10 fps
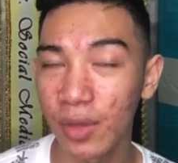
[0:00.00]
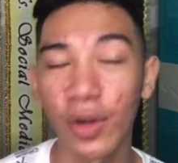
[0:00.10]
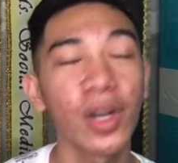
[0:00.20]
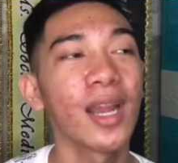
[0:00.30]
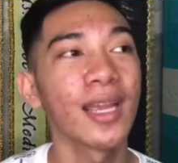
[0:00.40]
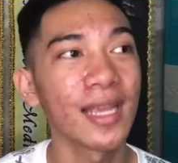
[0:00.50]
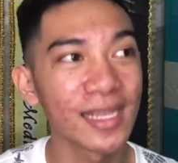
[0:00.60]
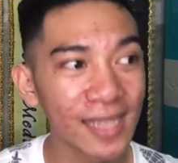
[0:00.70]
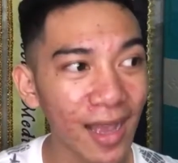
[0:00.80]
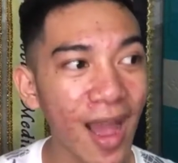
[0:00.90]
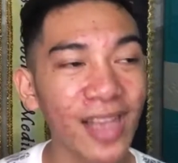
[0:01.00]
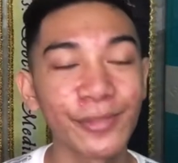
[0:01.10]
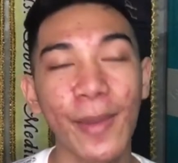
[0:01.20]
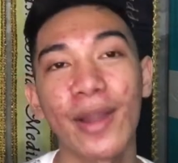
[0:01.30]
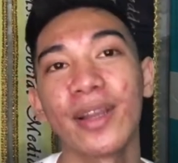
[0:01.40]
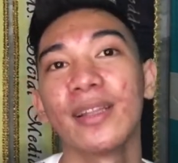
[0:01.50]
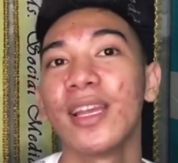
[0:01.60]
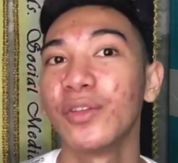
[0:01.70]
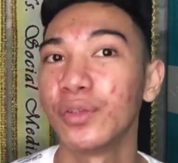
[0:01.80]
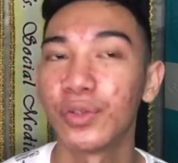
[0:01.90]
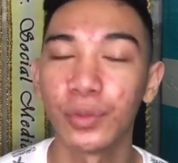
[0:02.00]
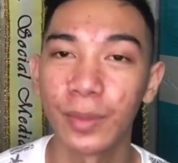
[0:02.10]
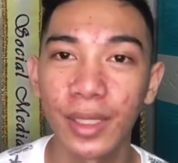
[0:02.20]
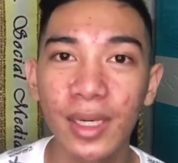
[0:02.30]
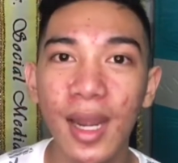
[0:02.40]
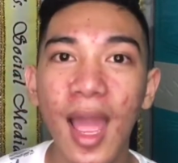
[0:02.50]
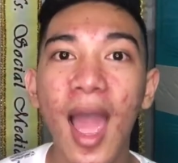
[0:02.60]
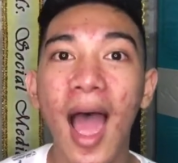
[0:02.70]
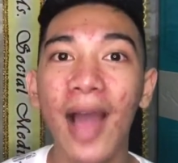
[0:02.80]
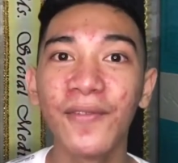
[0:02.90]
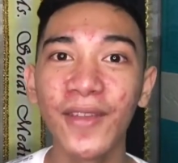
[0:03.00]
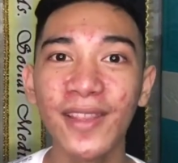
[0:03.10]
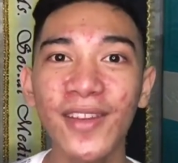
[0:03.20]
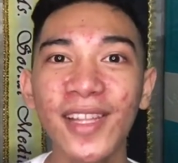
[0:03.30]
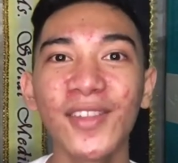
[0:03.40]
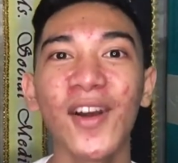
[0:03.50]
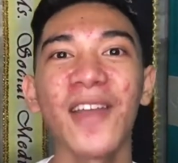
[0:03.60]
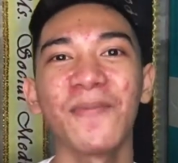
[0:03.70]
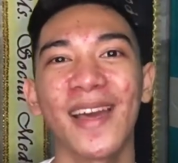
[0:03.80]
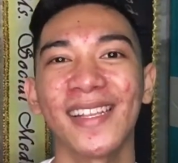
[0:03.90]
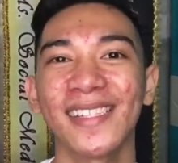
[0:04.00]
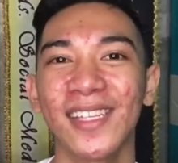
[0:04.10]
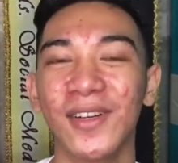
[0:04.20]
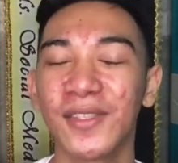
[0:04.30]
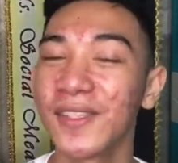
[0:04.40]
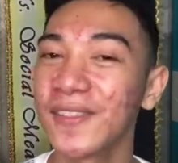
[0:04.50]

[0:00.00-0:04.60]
or isa kang aspiring na YouTuber, ang video na to ay para sa'yo. So,